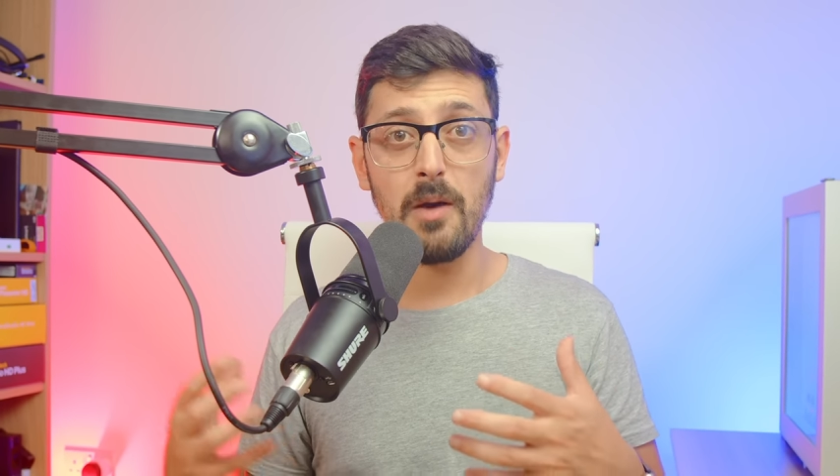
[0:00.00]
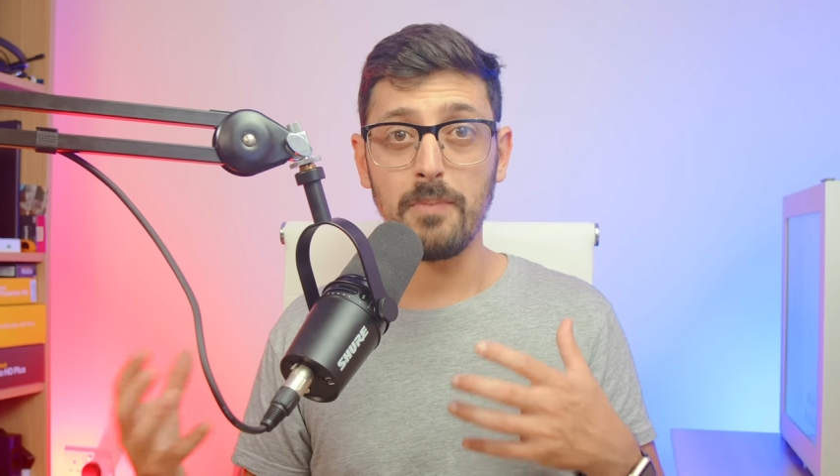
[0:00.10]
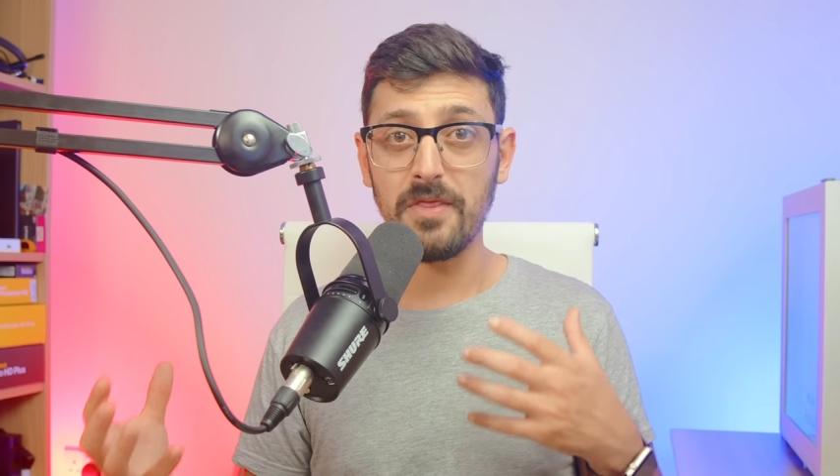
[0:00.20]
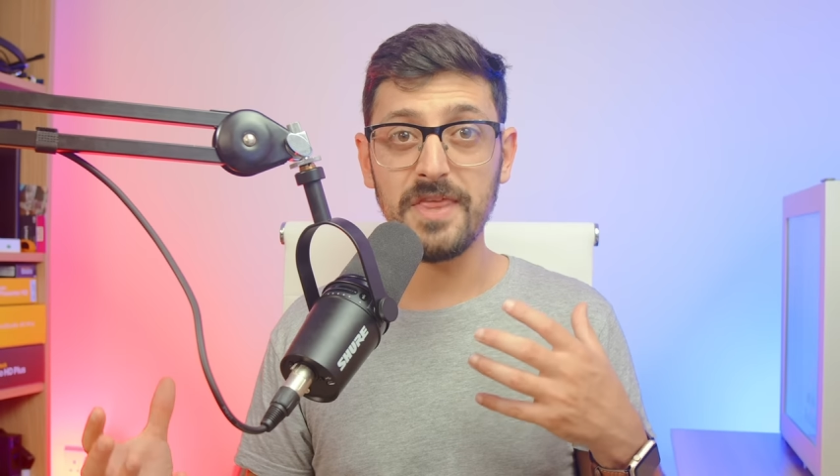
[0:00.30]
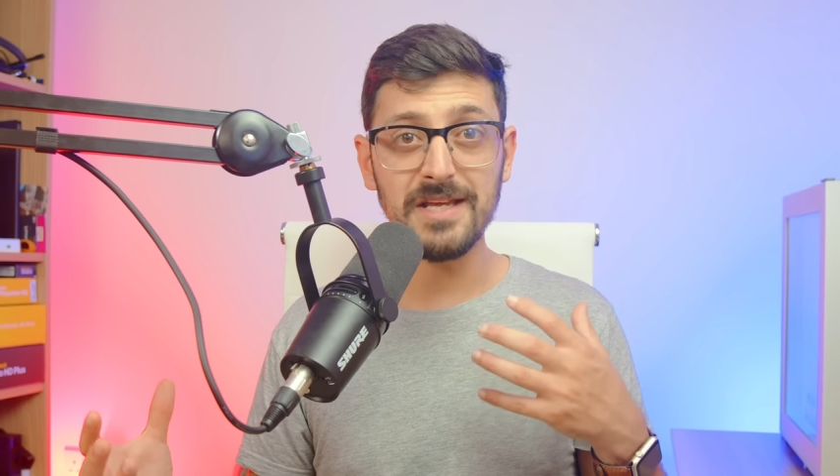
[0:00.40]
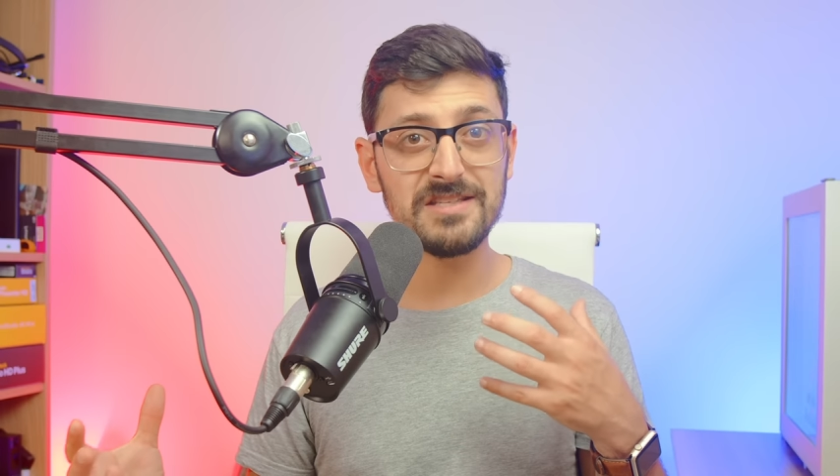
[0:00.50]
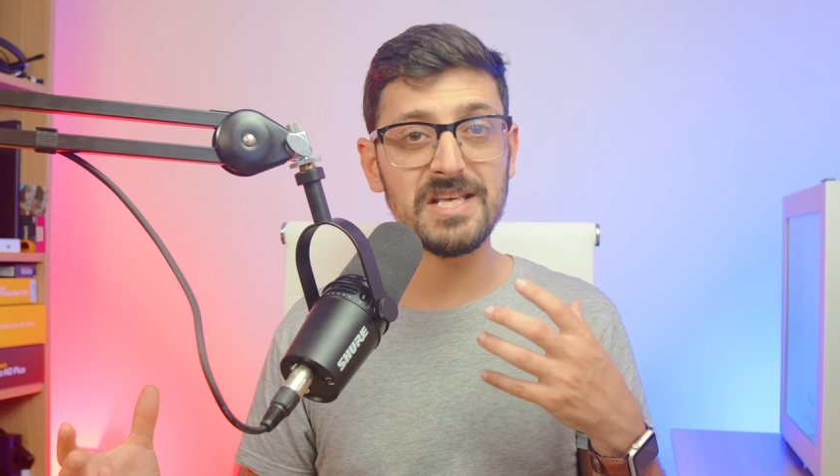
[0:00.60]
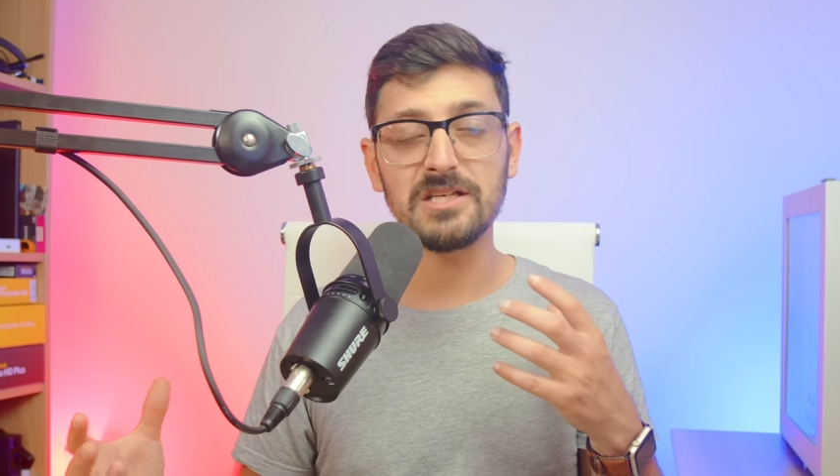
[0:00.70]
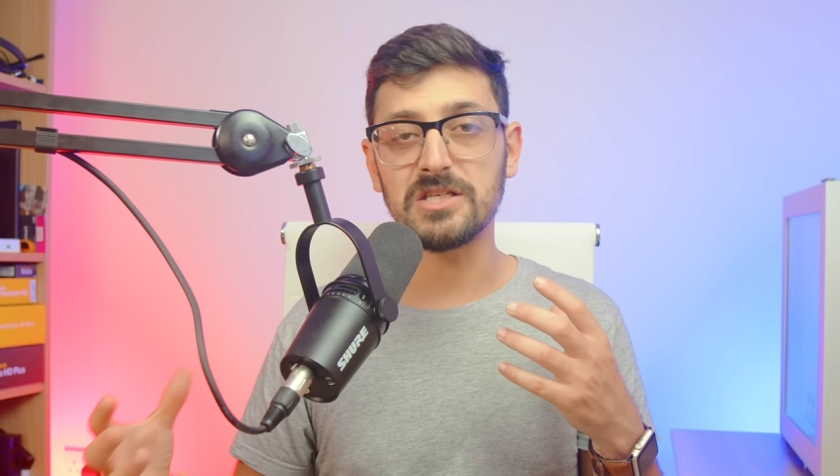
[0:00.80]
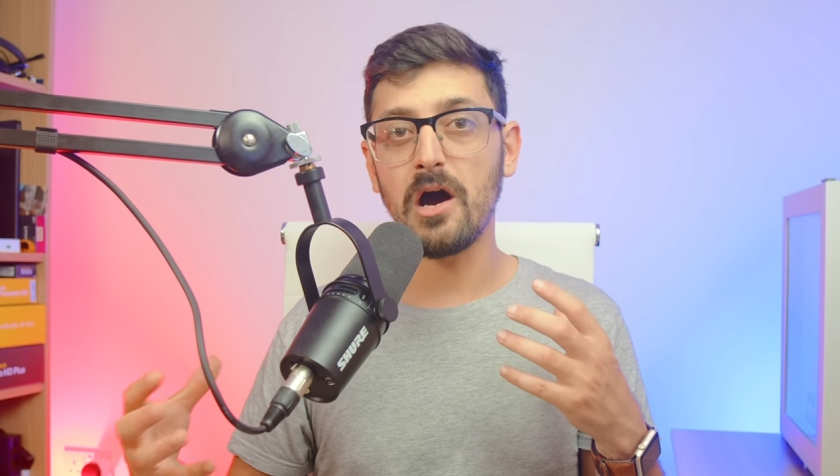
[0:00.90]
but these
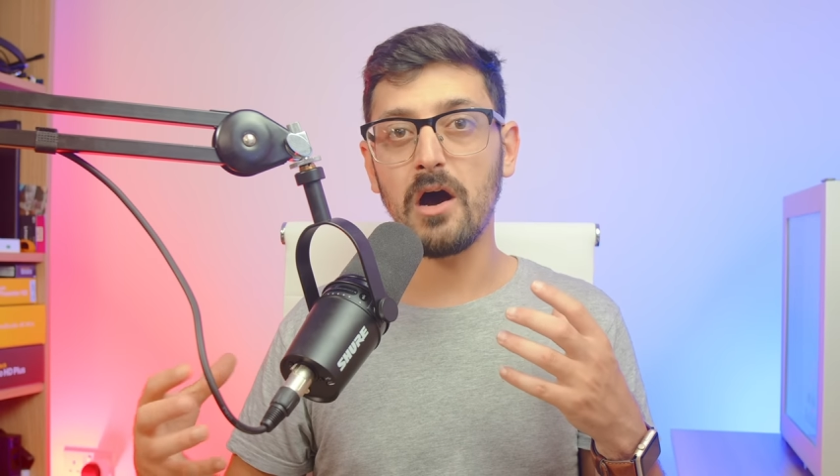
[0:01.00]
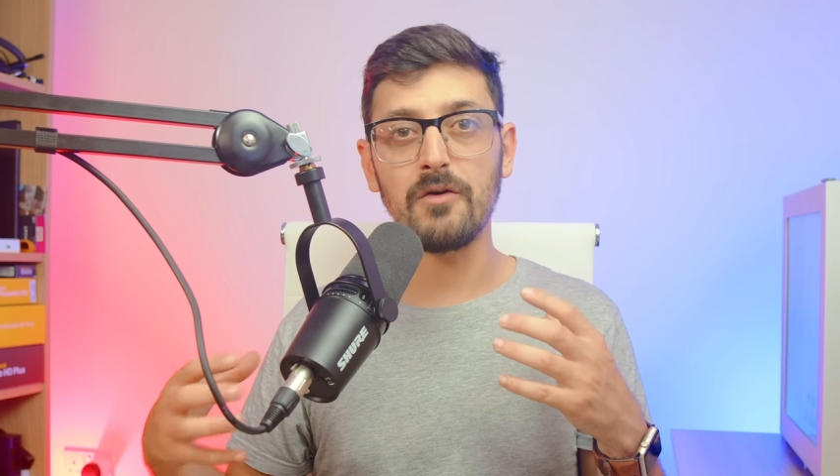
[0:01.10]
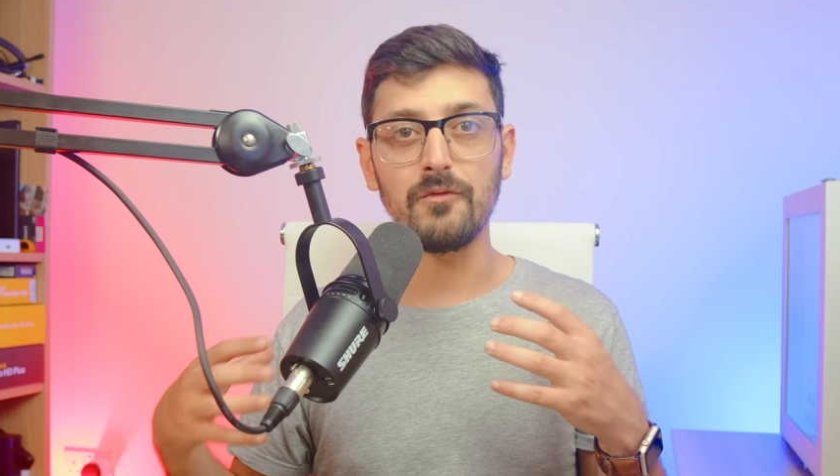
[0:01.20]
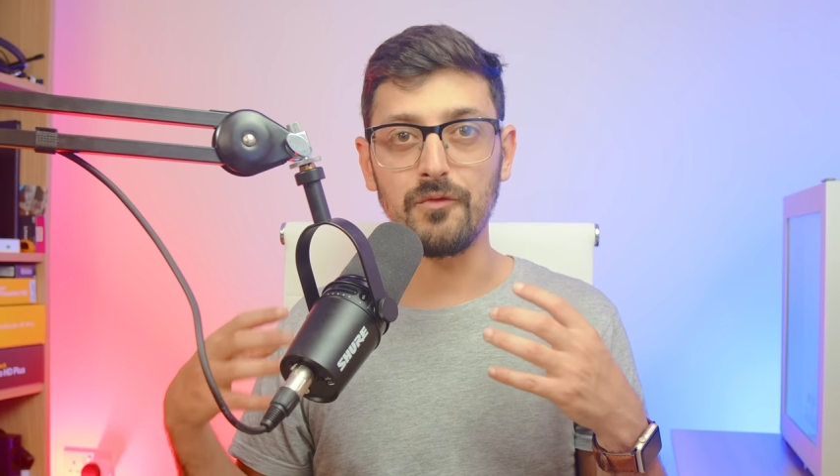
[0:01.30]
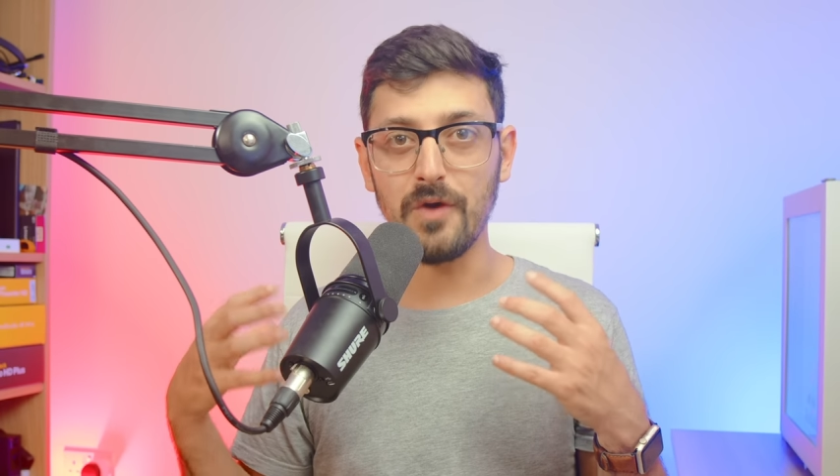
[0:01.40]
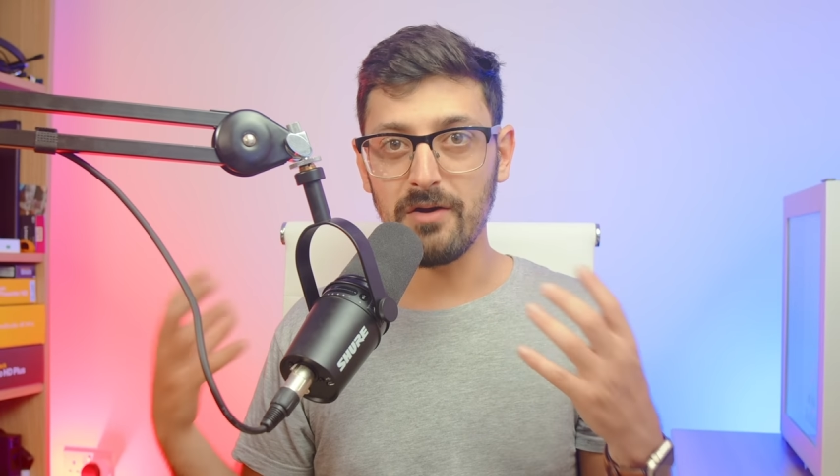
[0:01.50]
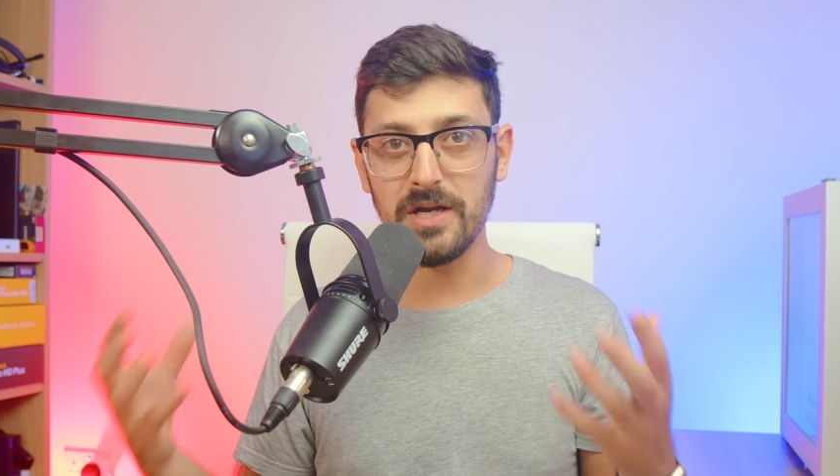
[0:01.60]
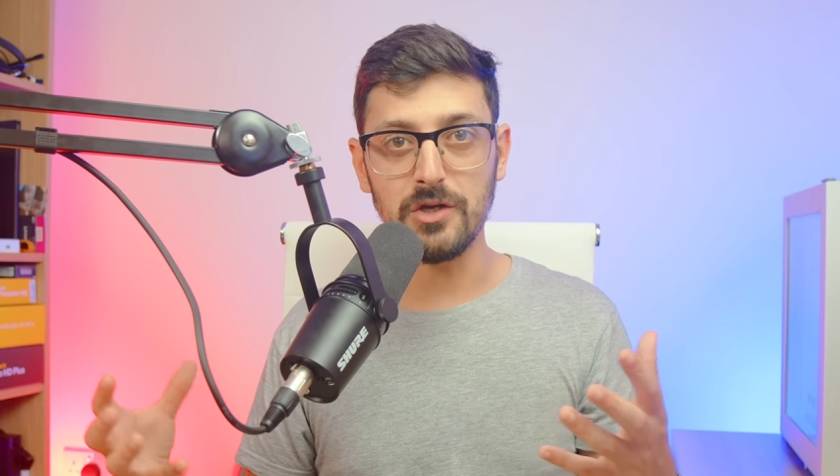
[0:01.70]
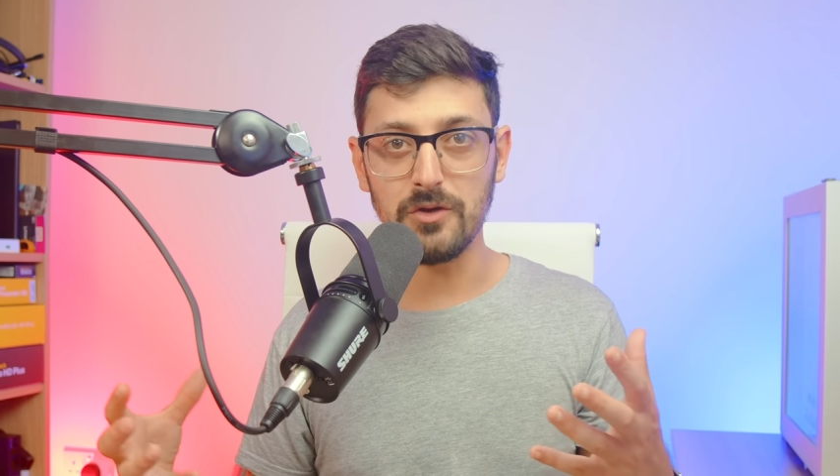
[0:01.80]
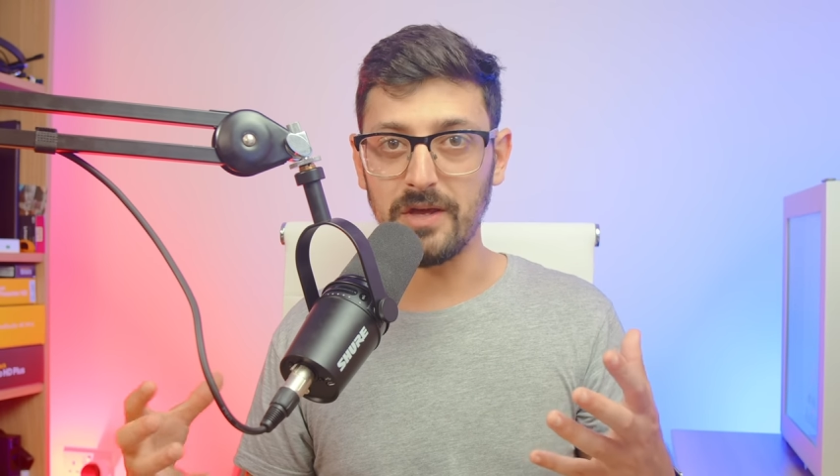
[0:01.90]
things are very new.